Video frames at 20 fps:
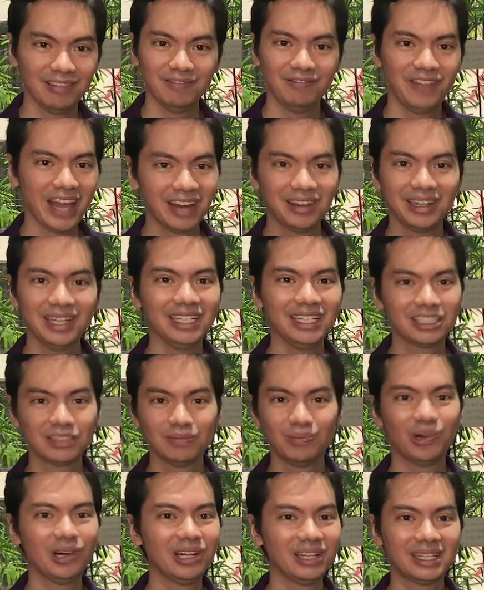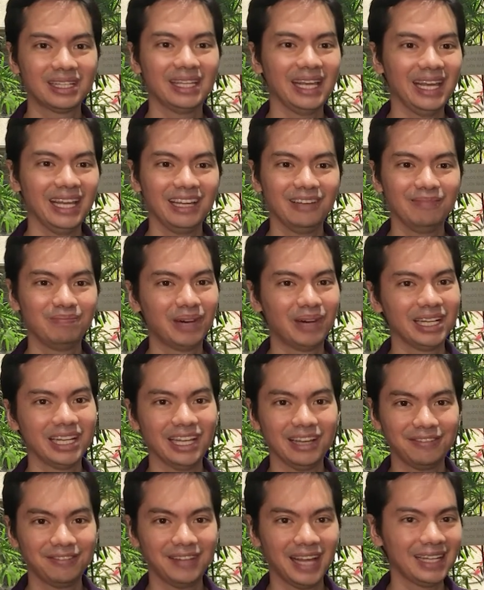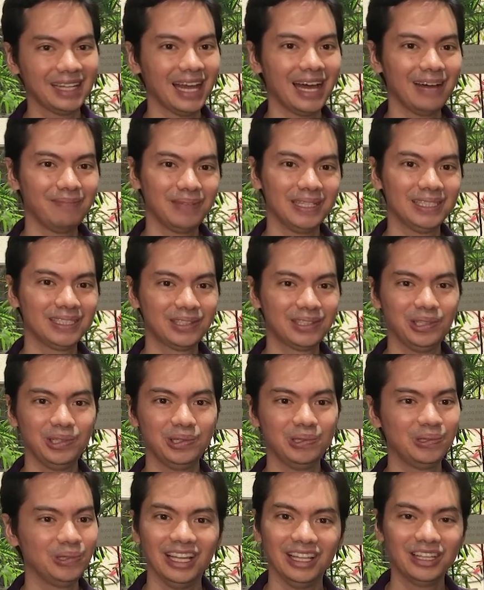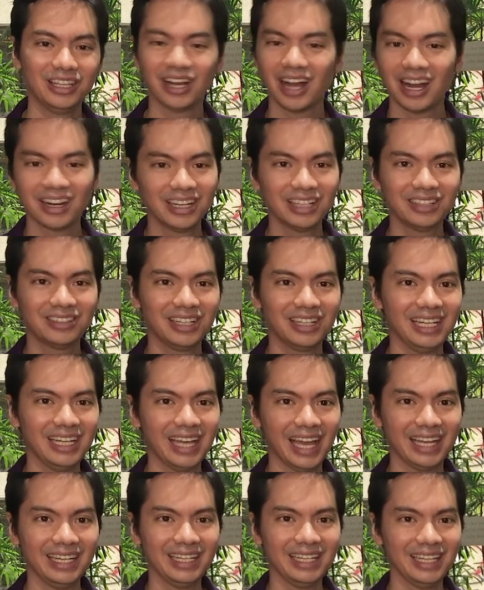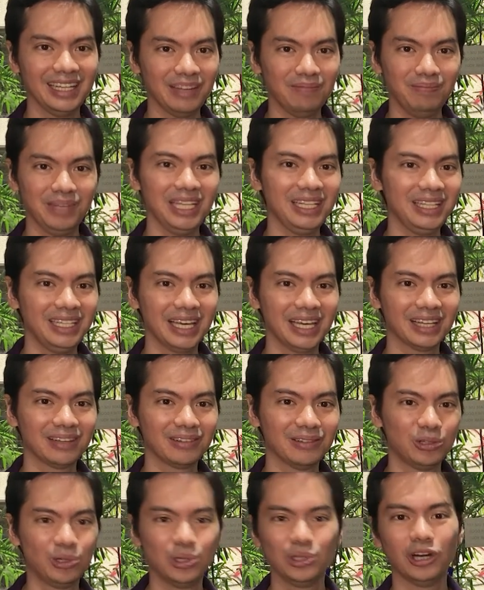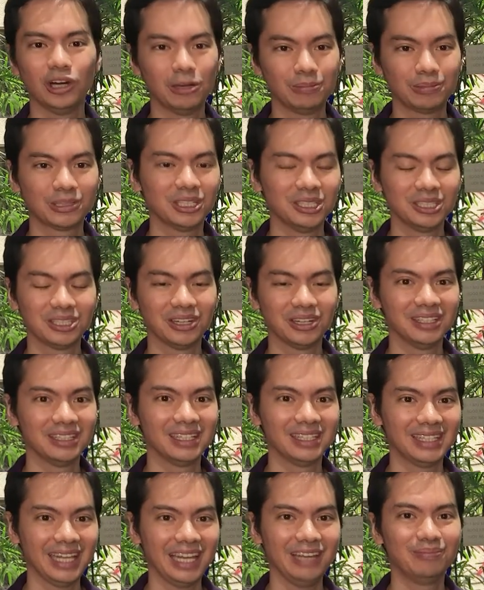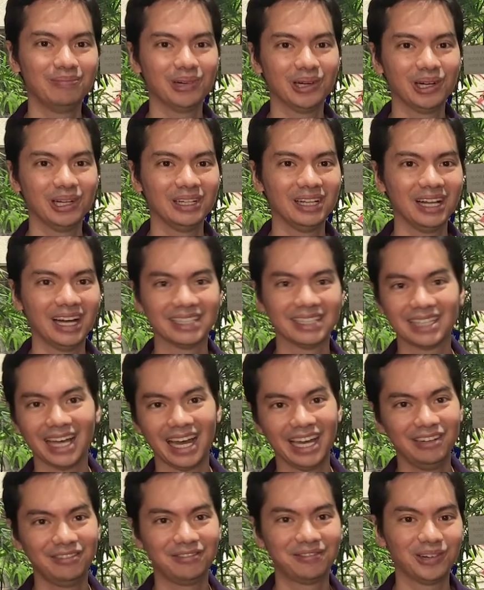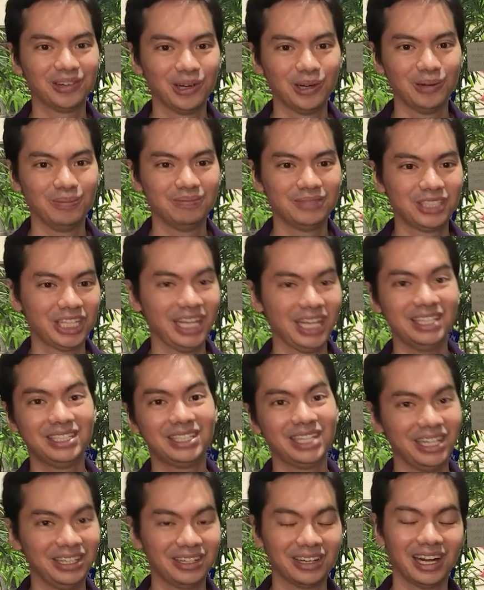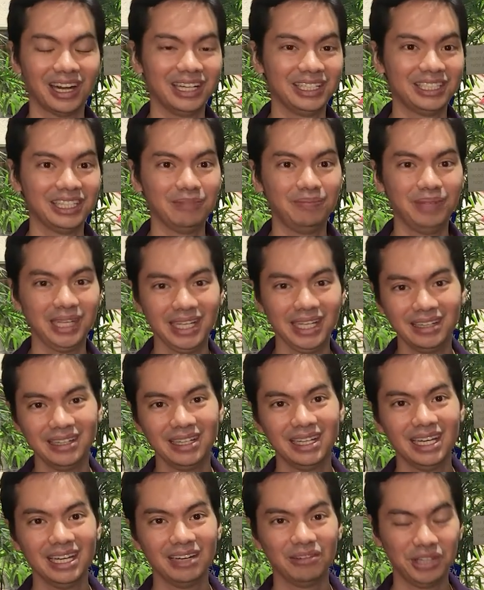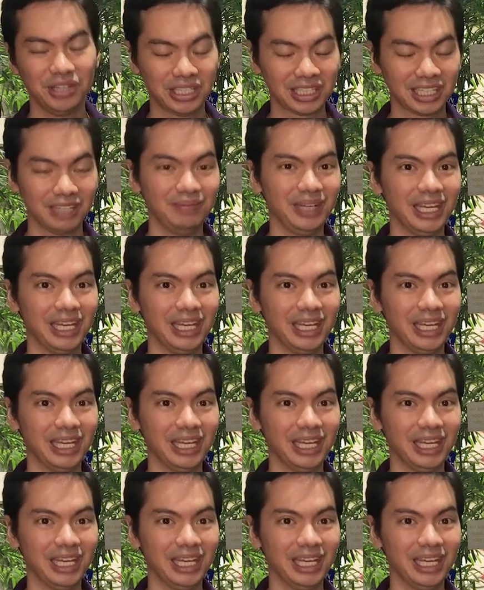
Very small thing, but if that happens to you, there aren't really any immediate good options on the table aside from changing your RGB, which can be